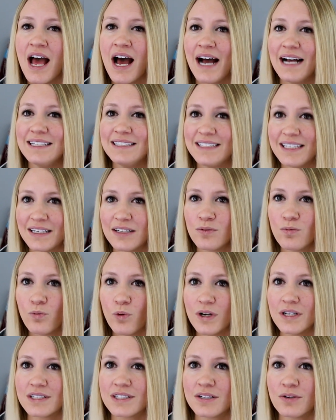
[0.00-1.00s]
I didn't
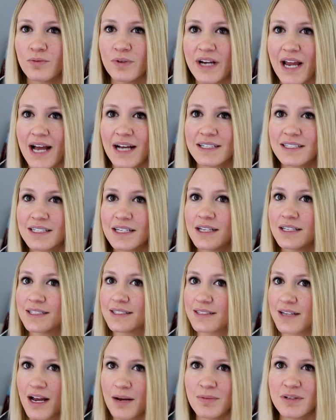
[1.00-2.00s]
want to react to
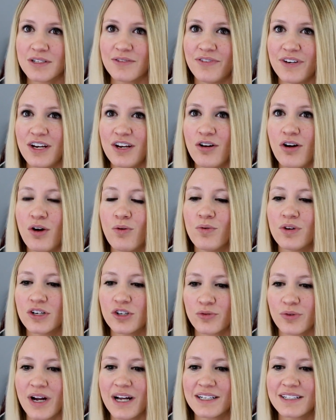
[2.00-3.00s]
Simon's video, I wanted
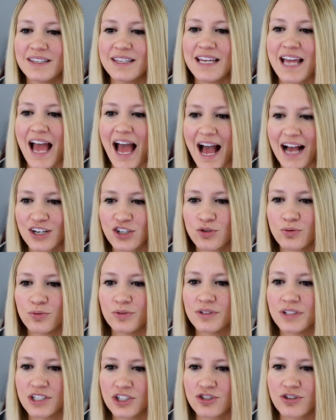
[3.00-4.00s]
to react to the
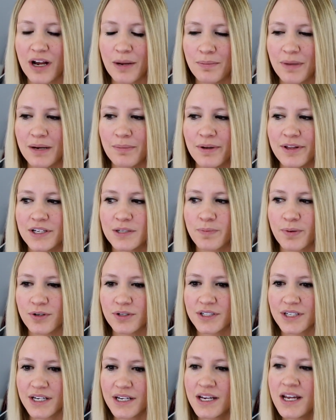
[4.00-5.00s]
actual diss track made by this
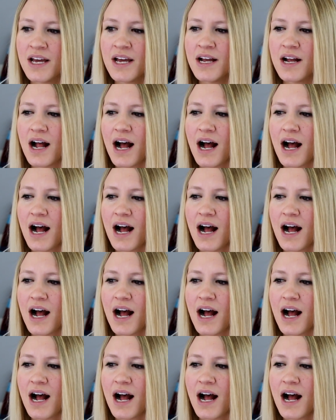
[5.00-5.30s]
person.